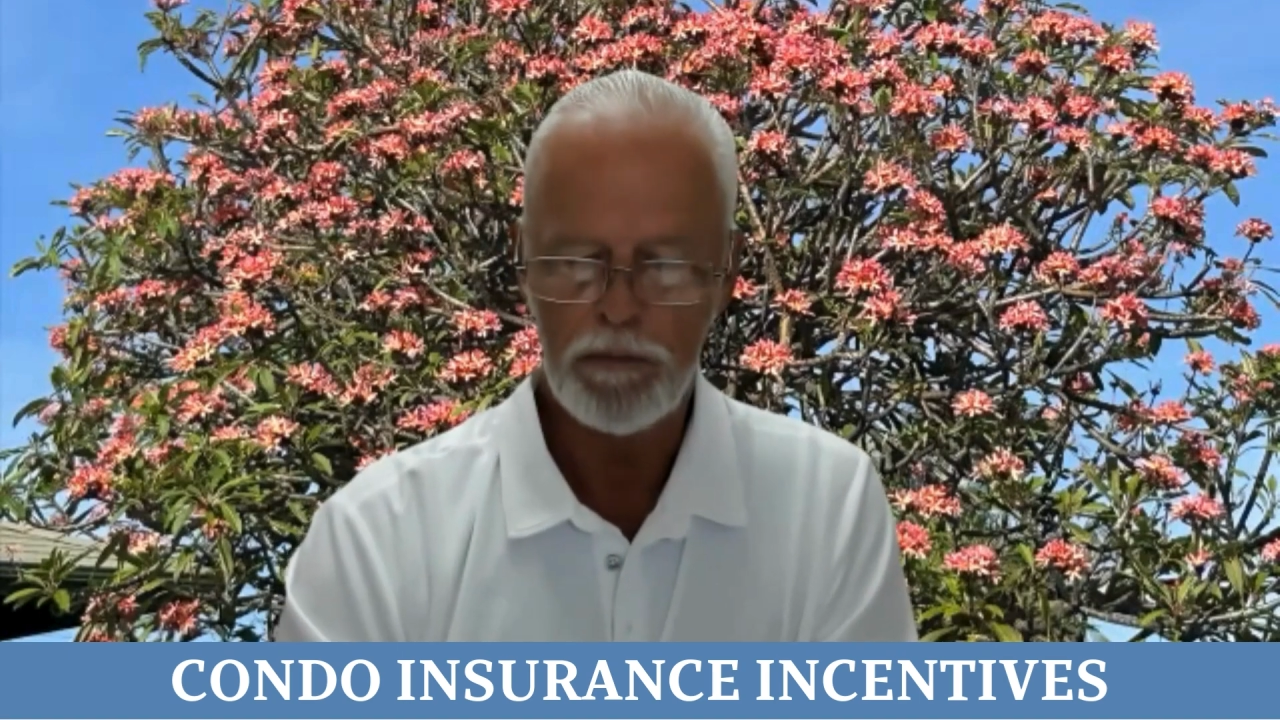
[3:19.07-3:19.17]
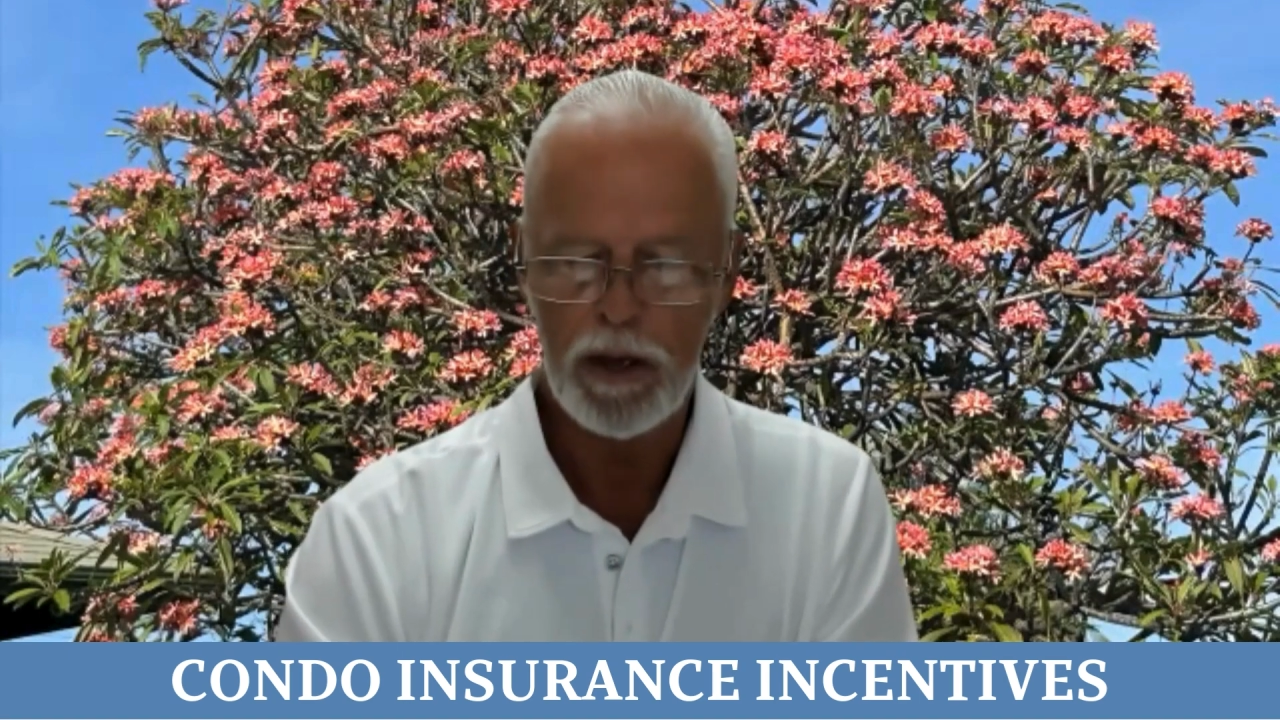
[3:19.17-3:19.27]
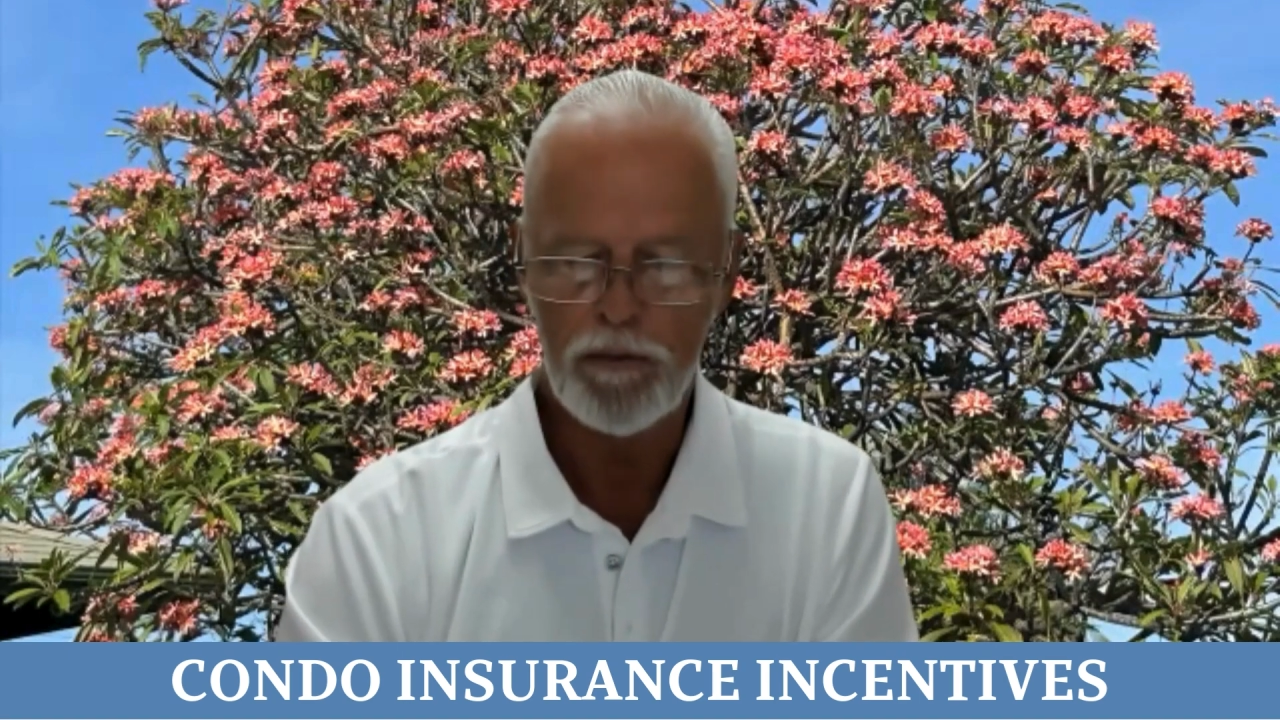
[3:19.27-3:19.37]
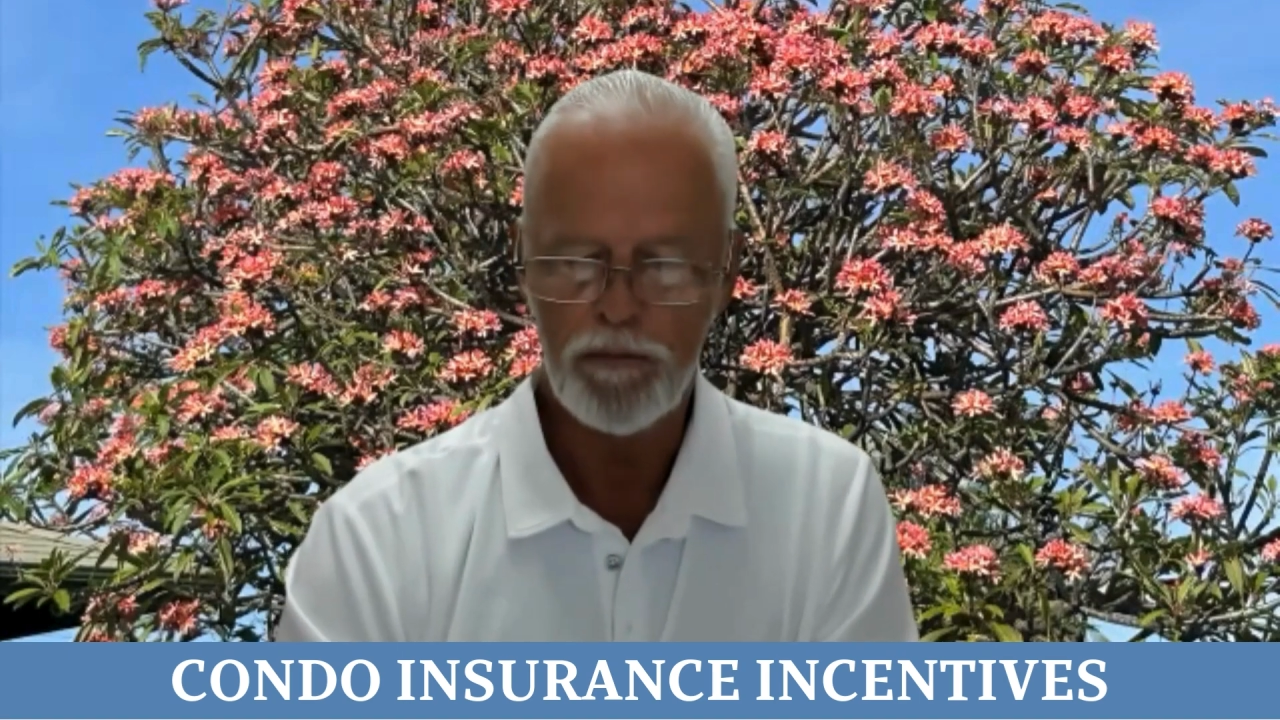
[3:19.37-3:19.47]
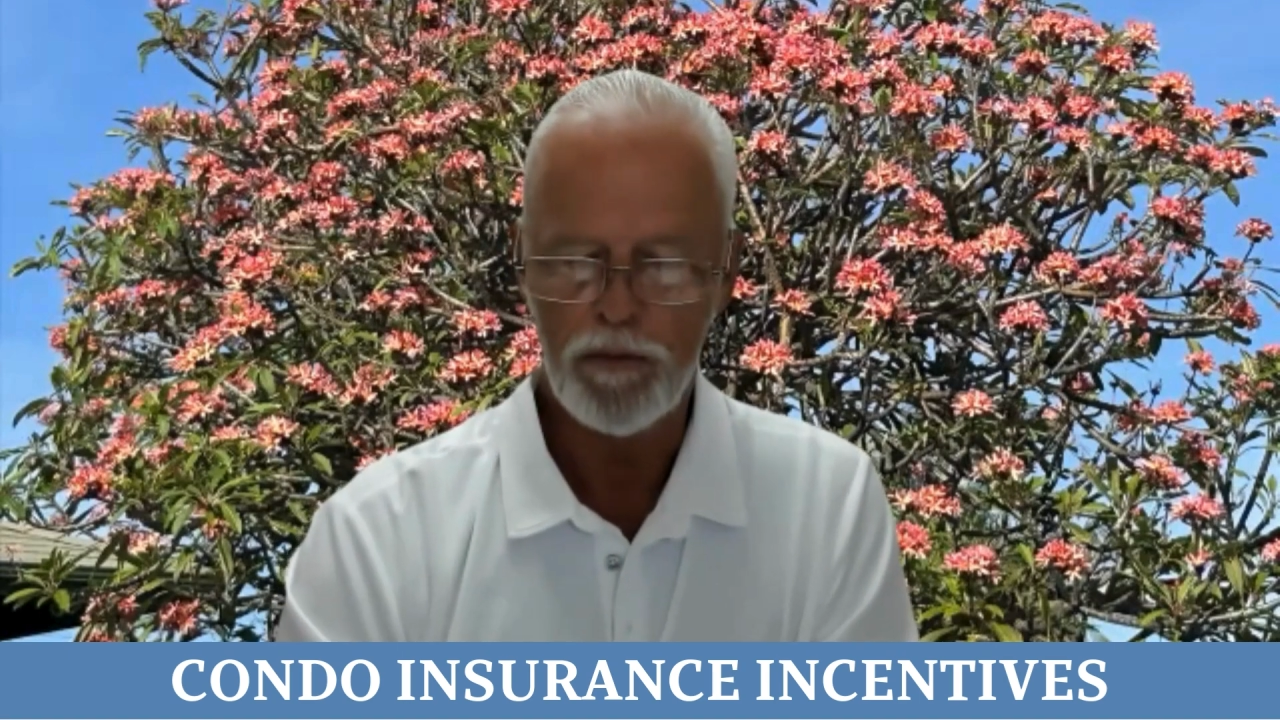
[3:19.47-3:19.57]

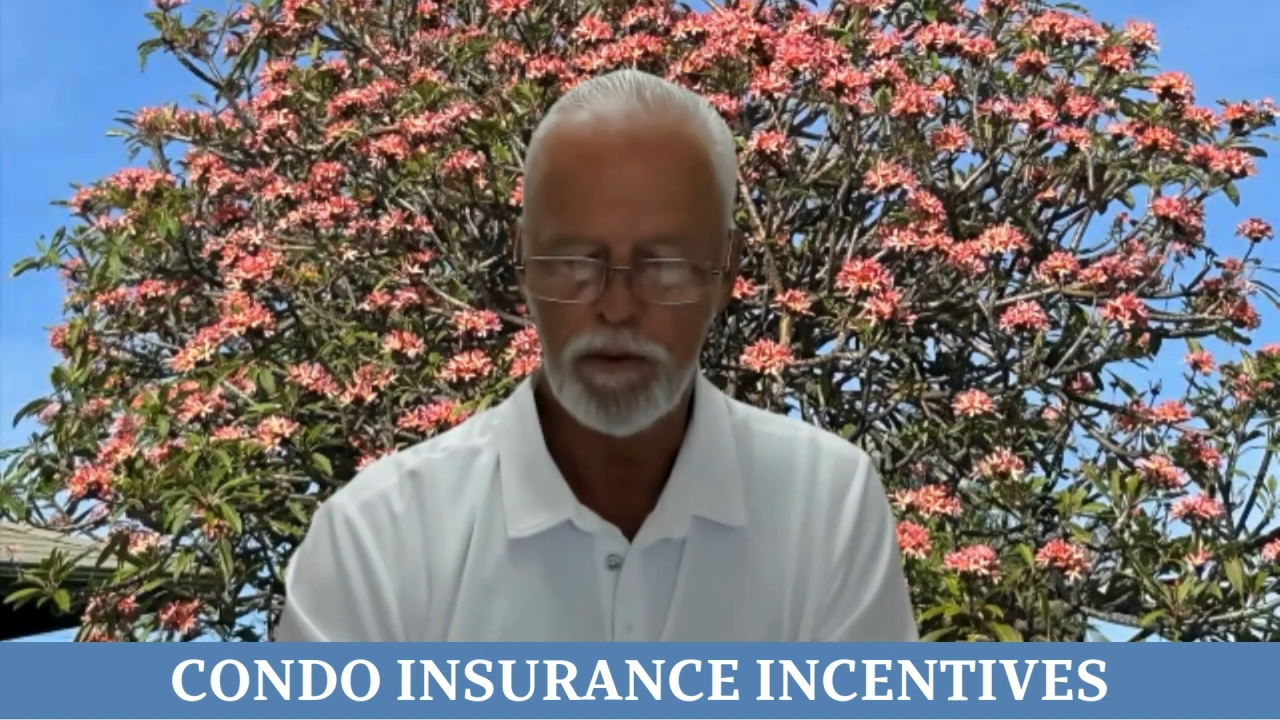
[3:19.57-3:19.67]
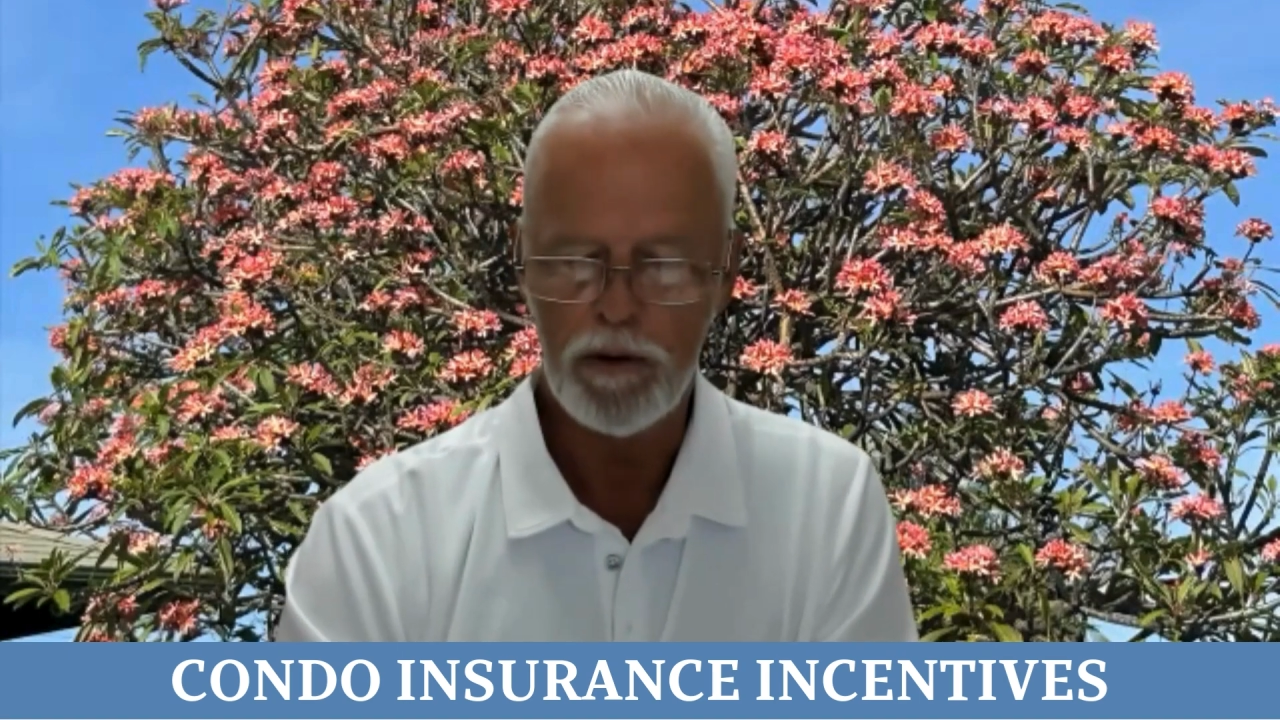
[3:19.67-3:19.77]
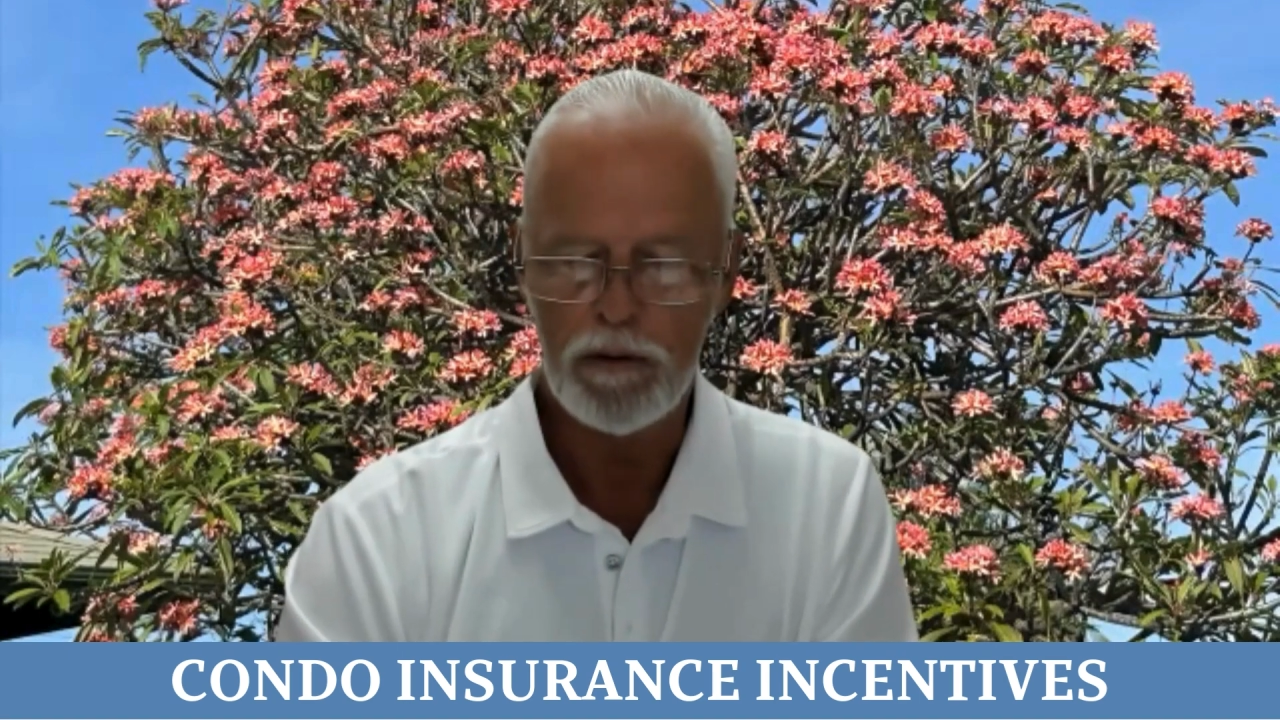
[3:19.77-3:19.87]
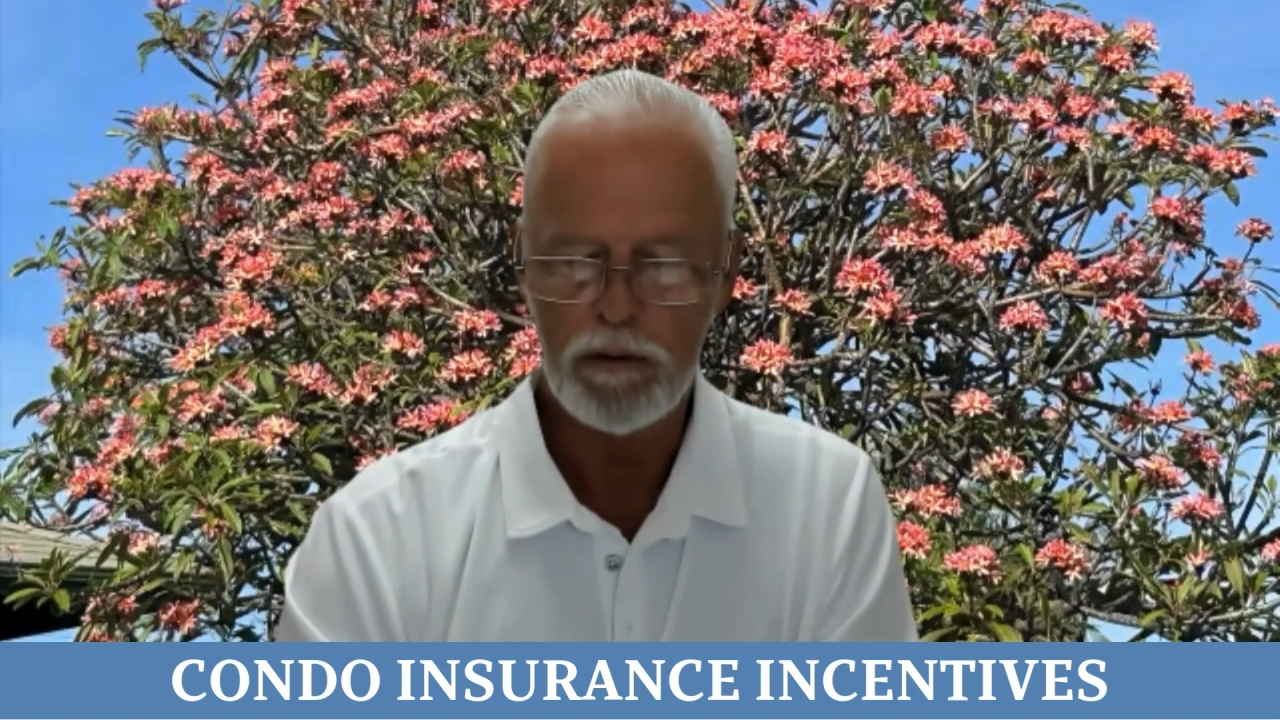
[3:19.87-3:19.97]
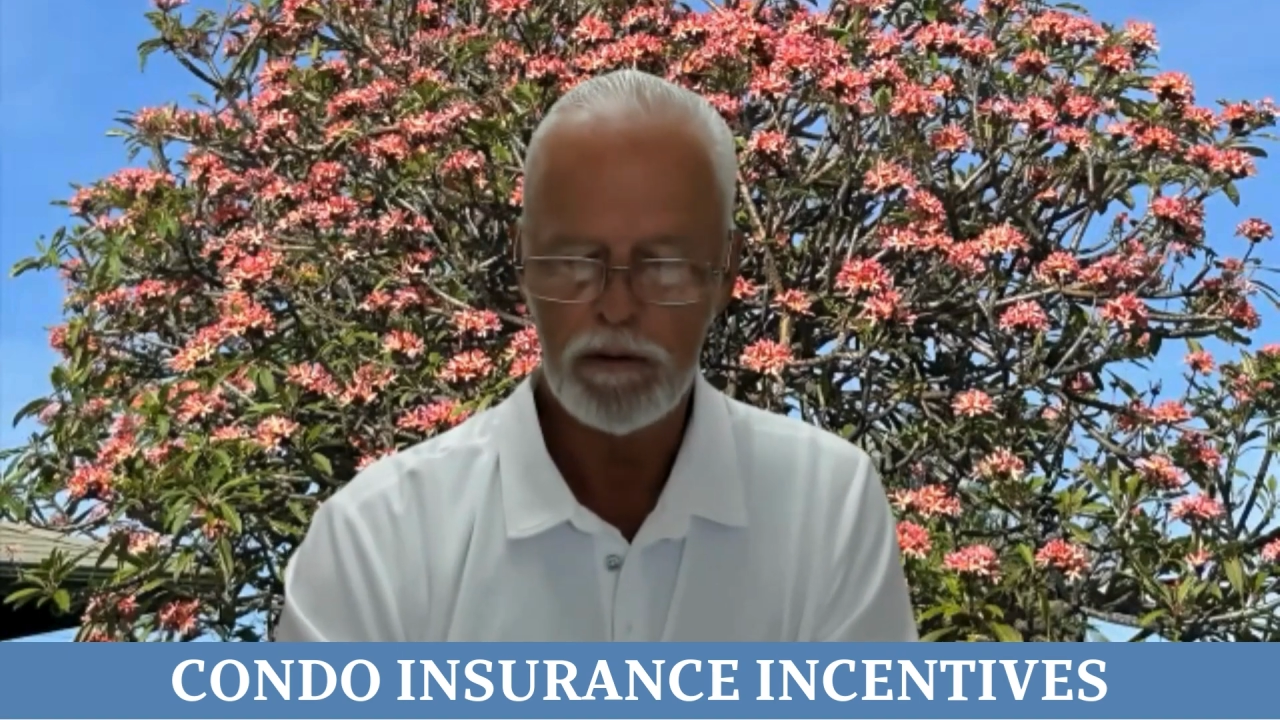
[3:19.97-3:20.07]
pay
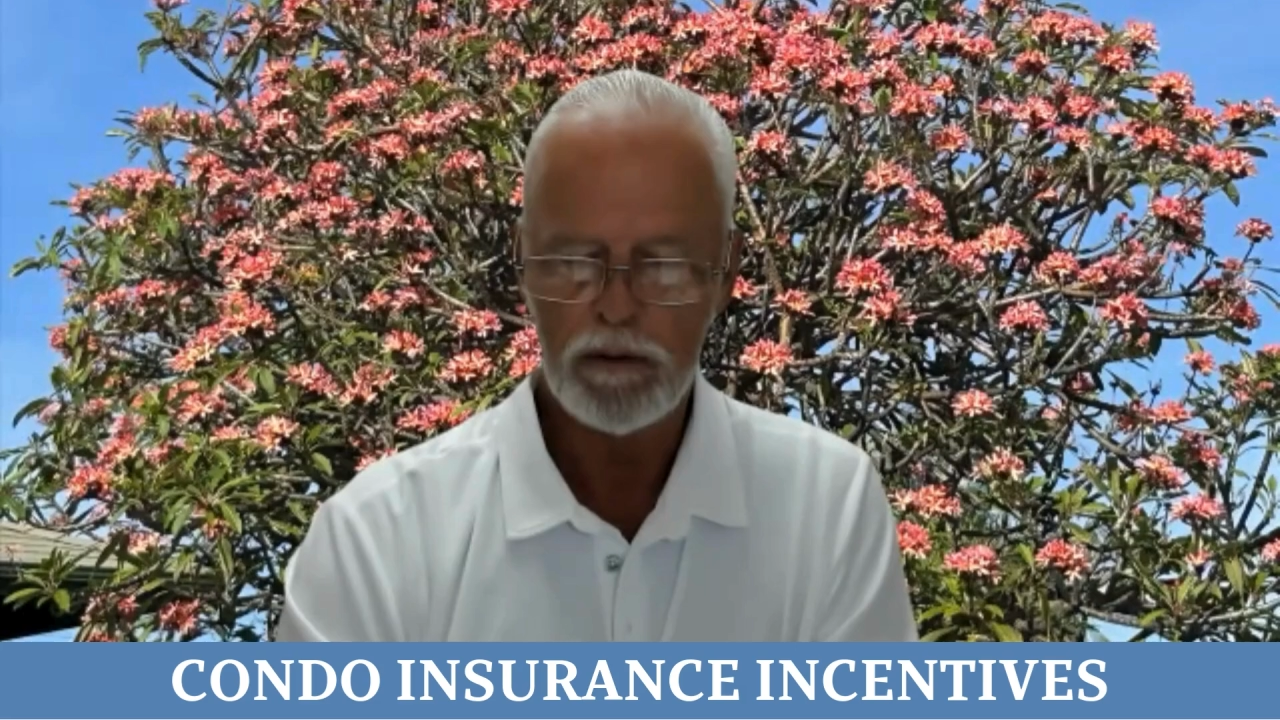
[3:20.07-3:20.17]
for